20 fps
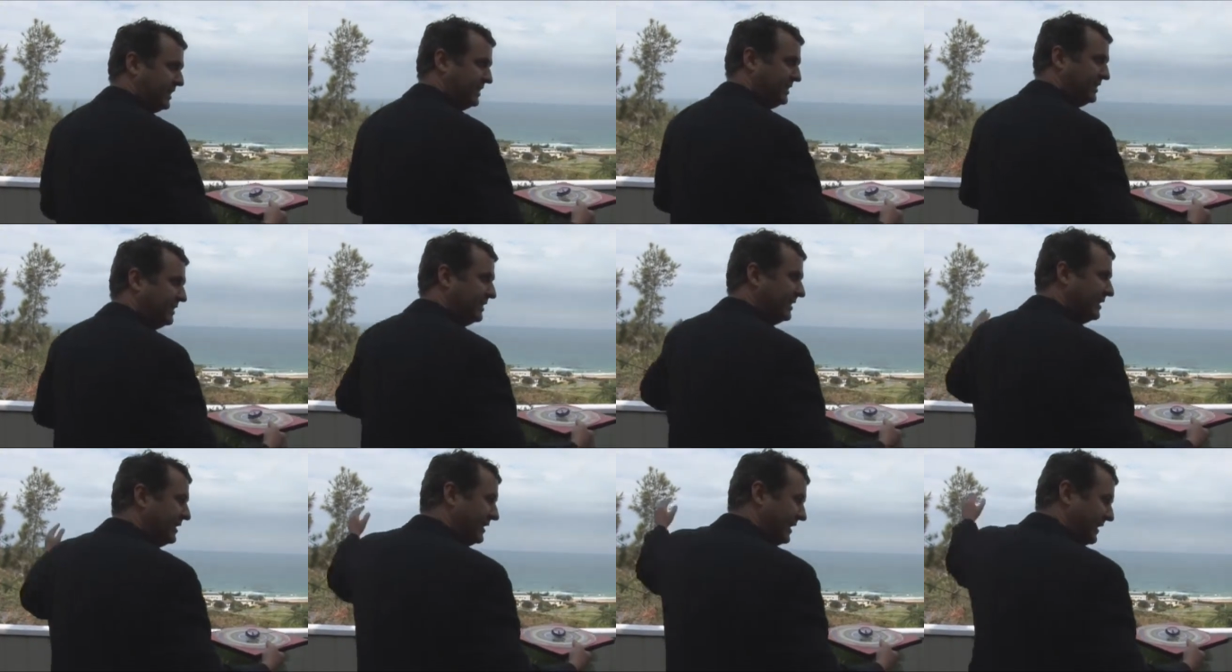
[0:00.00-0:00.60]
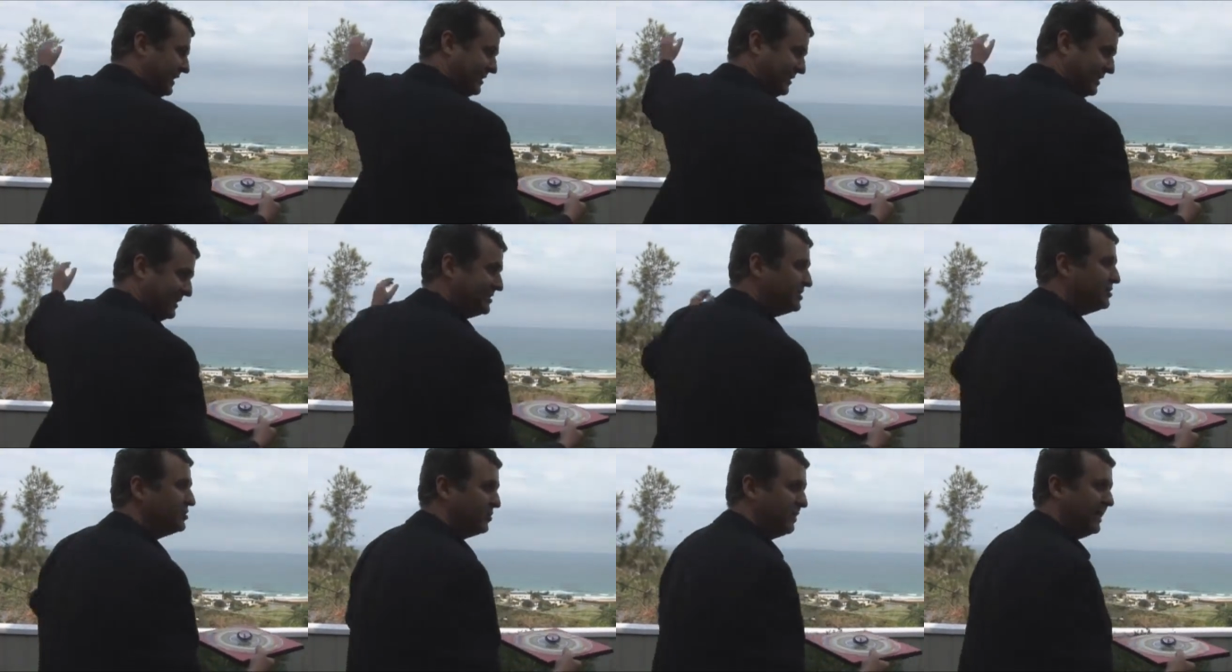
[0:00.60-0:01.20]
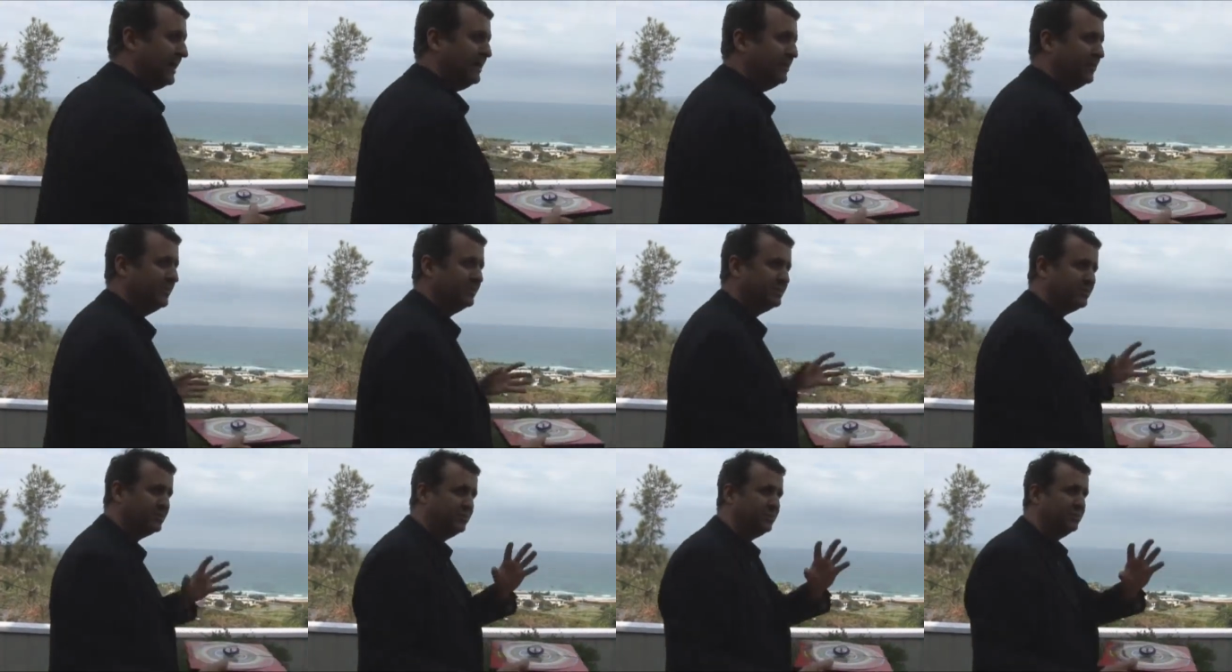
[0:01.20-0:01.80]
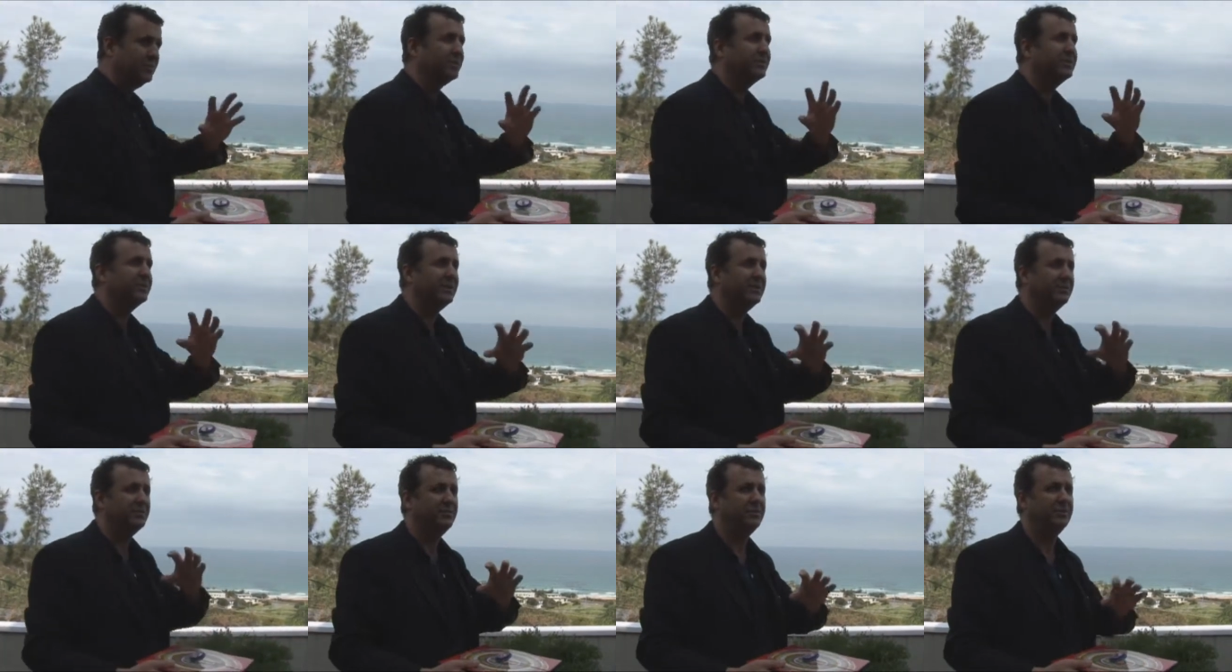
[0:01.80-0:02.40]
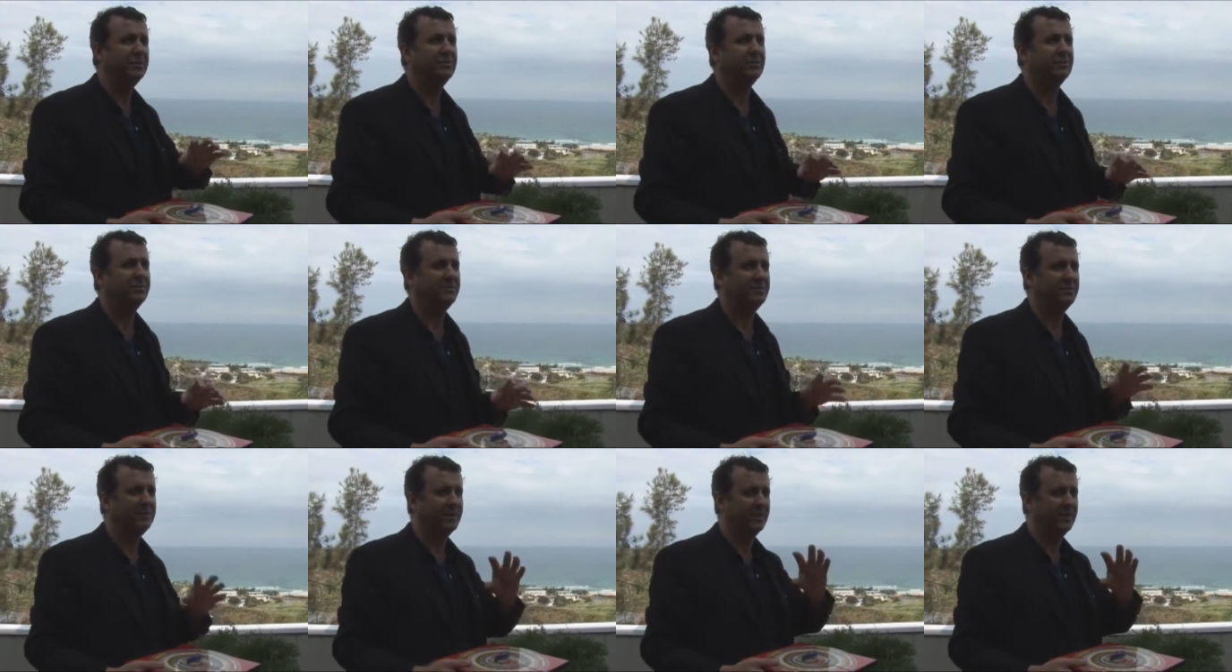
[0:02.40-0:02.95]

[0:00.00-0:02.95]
It's cradled, isn't it? It's a cradle. By nature. Milk, you know, very yeah. good.